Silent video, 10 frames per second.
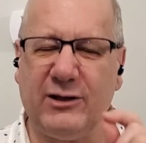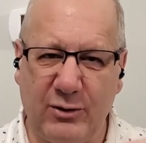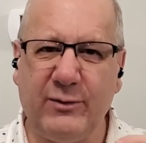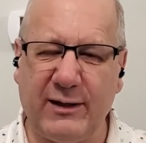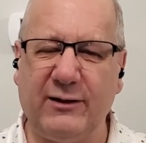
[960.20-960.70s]

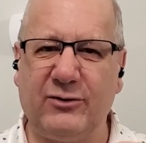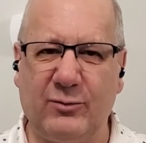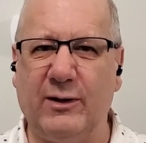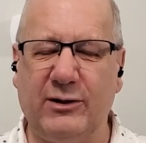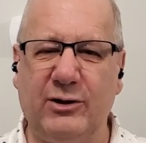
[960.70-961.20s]
you think to
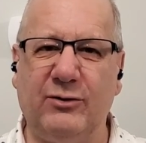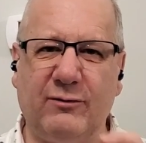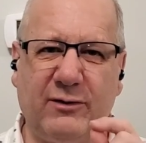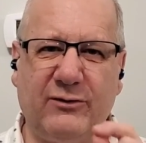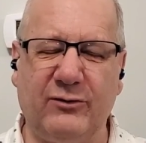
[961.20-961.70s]
run the
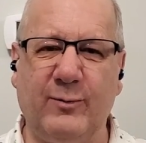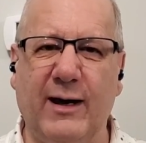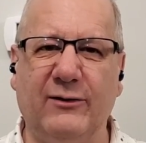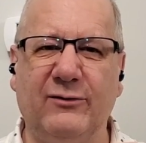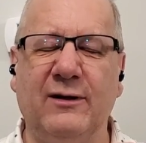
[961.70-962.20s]
universe is
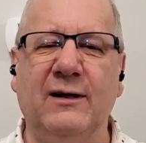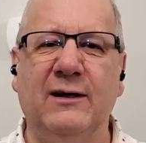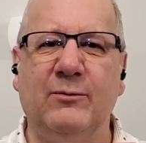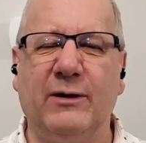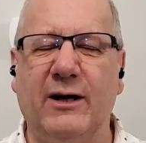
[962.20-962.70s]
best,
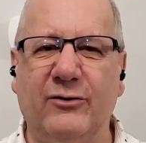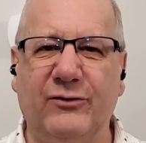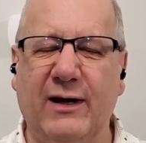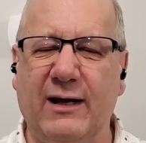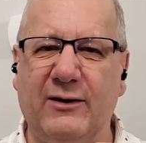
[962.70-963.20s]
but
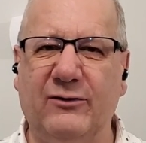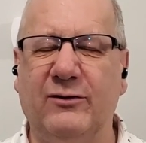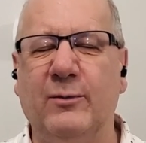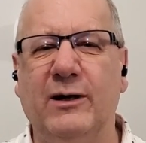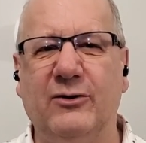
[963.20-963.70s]
understand and
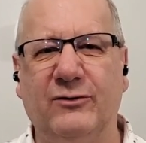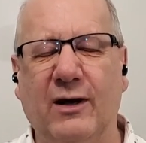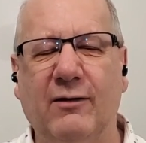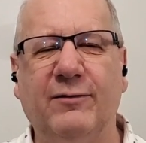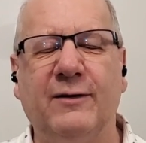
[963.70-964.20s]
submit
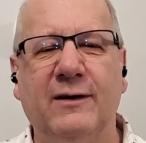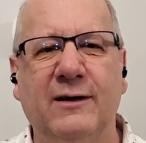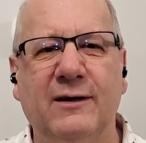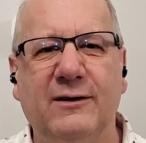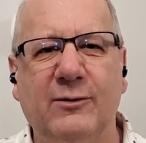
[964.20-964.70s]
yourself
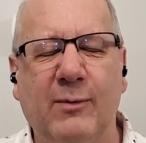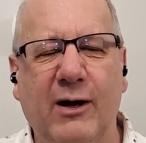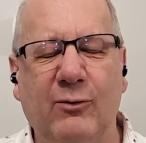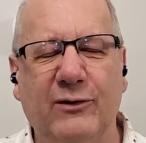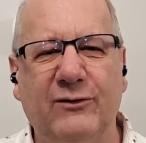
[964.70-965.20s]
to my
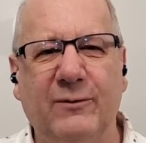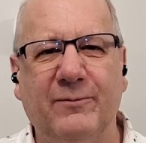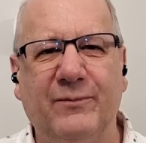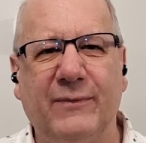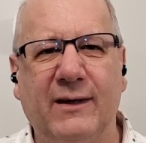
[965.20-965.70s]
wisdom.
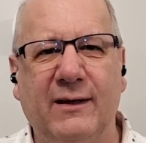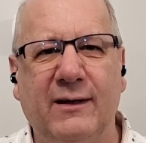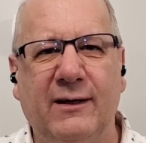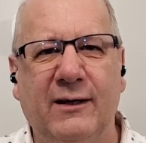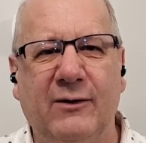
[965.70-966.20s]

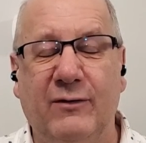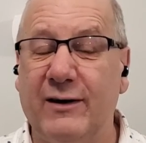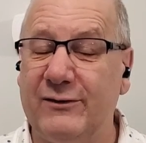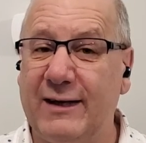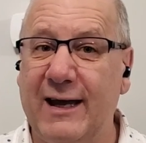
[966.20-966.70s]

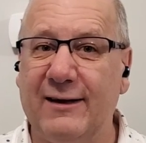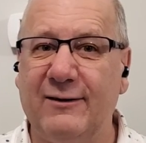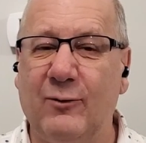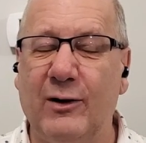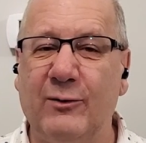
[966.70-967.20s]
Friends, again,
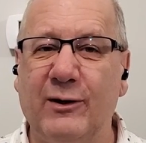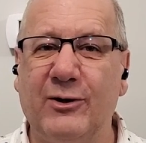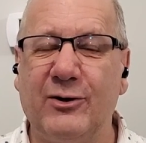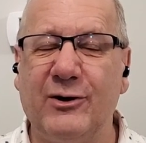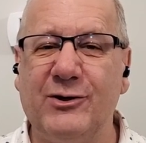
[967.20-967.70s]
want to
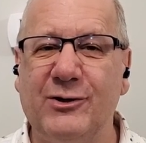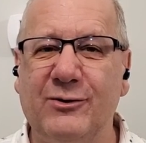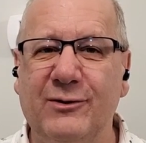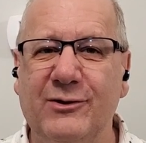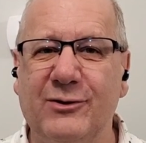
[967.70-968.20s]
encourage
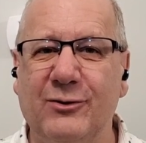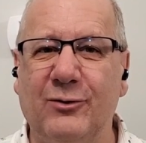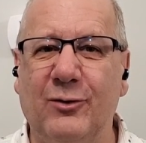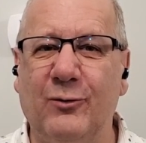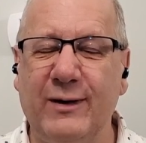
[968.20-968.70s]
you
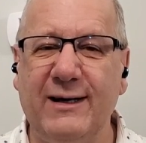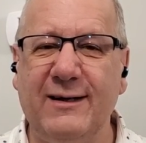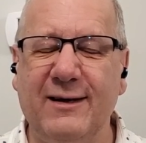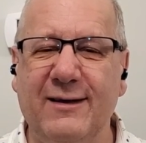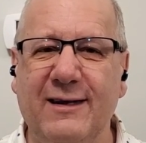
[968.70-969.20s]
to
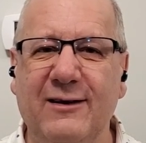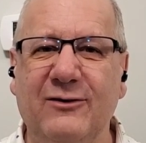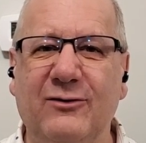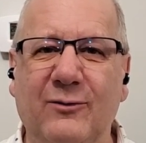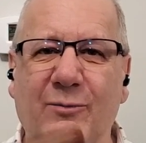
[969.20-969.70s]
read
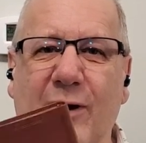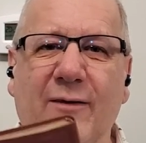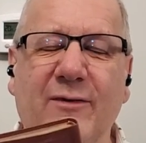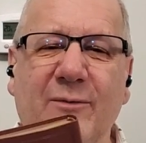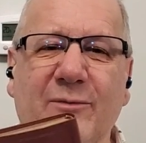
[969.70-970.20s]
these
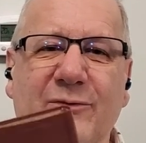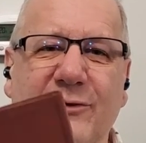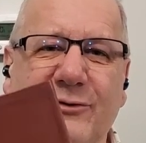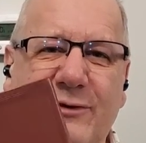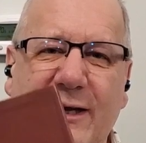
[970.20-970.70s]
Proverbs.
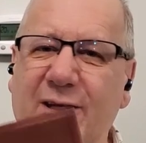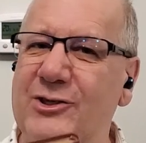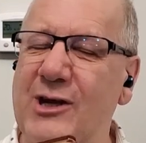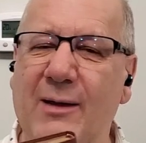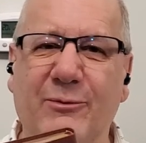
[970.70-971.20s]
Just take a
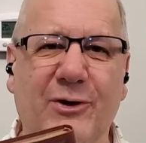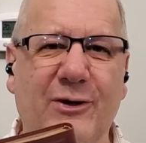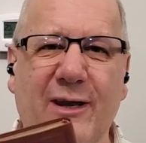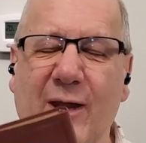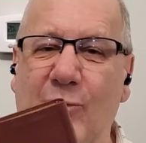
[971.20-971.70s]
chapter a
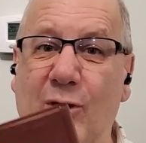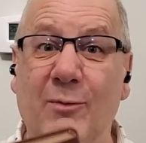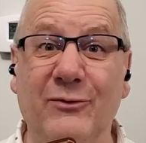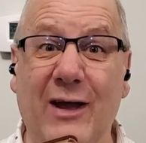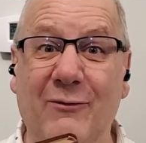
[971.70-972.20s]
day. We're
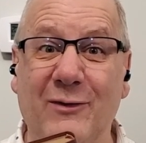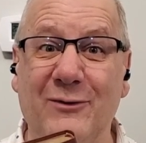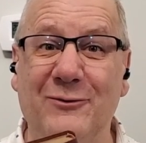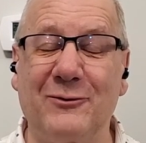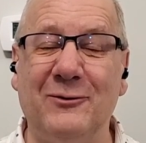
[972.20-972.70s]
almost halfway
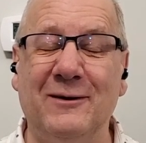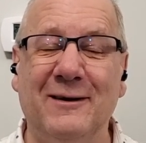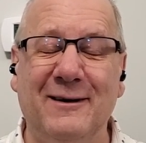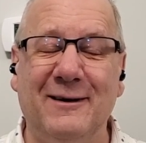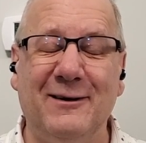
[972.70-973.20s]
through
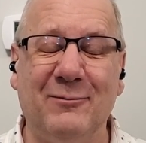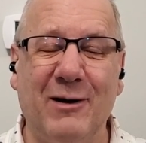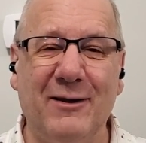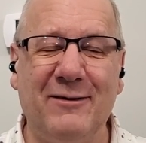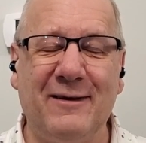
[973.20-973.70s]
the
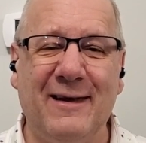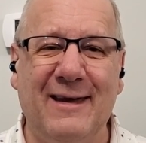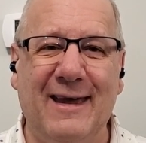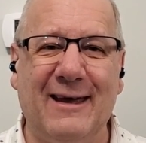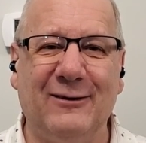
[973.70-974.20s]
month,
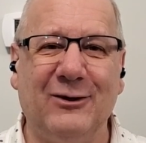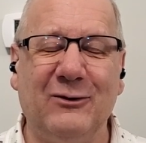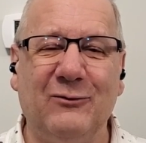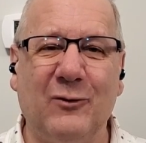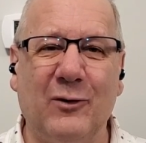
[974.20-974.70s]
and
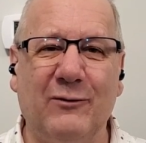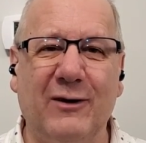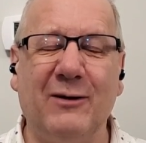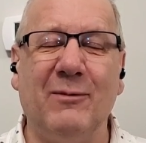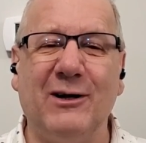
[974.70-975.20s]
looking forward
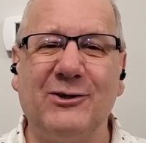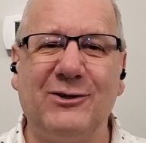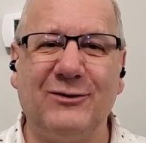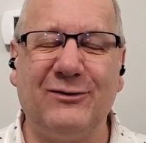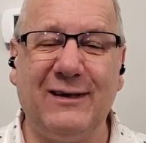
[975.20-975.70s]
very much
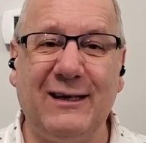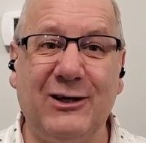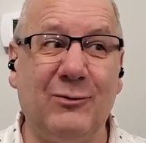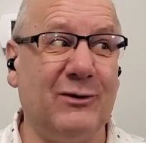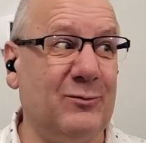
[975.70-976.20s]
to seeing
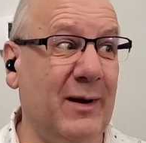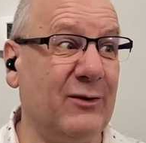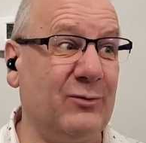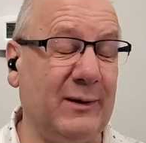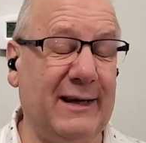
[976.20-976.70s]
you as
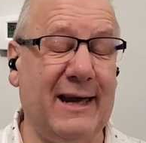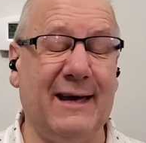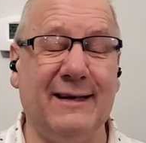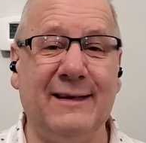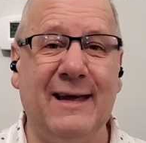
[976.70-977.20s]
best we
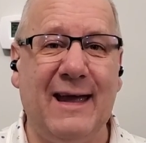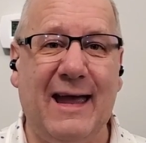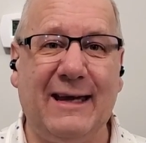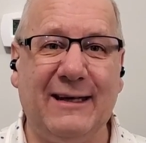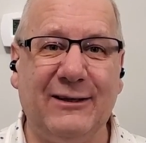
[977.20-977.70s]
can.
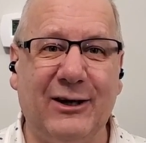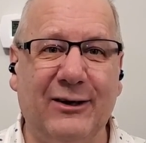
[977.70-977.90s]
Hang in there.